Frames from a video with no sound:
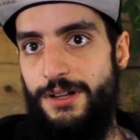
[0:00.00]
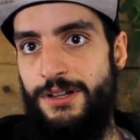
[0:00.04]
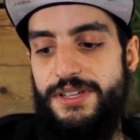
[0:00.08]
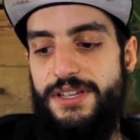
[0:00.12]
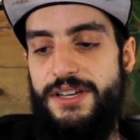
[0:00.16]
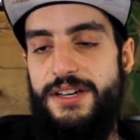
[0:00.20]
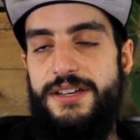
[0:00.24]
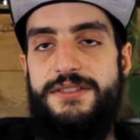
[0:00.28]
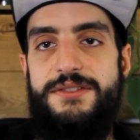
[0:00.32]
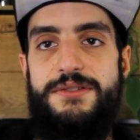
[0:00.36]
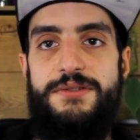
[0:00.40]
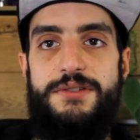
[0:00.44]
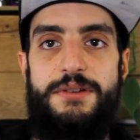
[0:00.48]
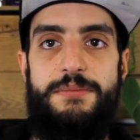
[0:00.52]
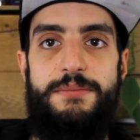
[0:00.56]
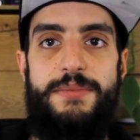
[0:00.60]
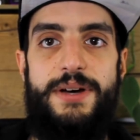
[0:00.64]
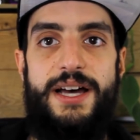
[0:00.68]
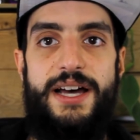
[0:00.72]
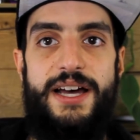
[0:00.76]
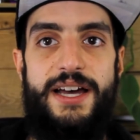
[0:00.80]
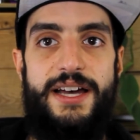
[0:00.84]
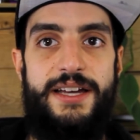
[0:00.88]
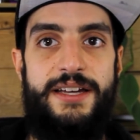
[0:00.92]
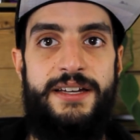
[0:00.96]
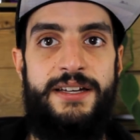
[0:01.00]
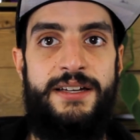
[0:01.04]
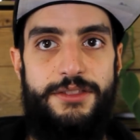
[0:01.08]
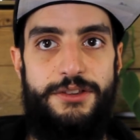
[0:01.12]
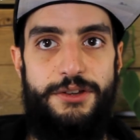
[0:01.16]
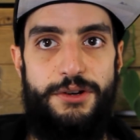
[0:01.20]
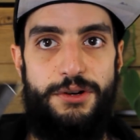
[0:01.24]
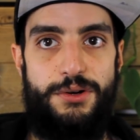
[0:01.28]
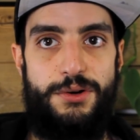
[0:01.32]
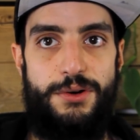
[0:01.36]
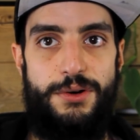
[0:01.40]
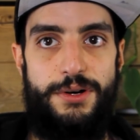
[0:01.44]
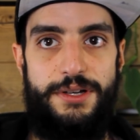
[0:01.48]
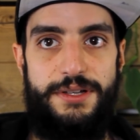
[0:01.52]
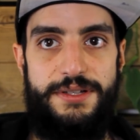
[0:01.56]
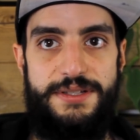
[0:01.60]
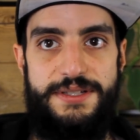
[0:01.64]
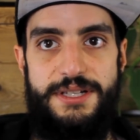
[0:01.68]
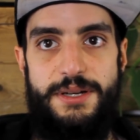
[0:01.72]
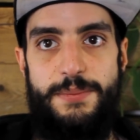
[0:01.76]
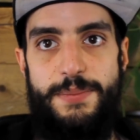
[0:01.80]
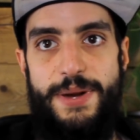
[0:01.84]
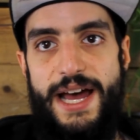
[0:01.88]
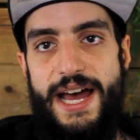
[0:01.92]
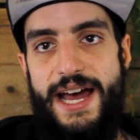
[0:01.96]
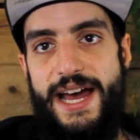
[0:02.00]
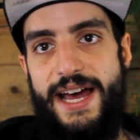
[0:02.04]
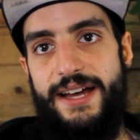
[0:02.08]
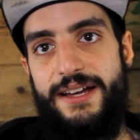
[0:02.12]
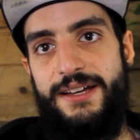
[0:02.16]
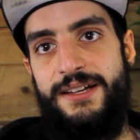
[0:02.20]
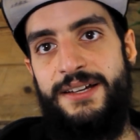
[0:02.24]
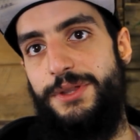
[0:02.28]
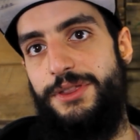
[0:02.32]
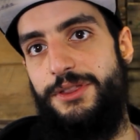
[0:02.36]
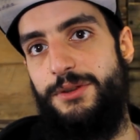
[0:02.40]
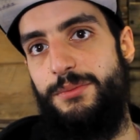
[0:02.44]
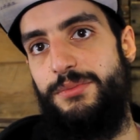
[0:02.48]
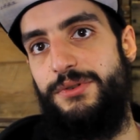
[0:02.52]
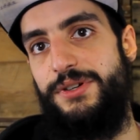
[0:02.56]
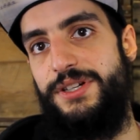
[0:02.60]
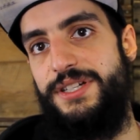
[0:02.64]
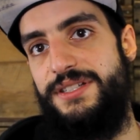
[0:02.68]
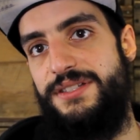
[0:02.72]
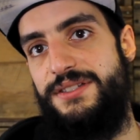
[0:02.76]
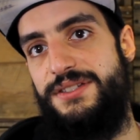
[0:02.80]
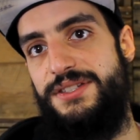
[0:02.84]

Because you can buy your coils in a pack with the Breeze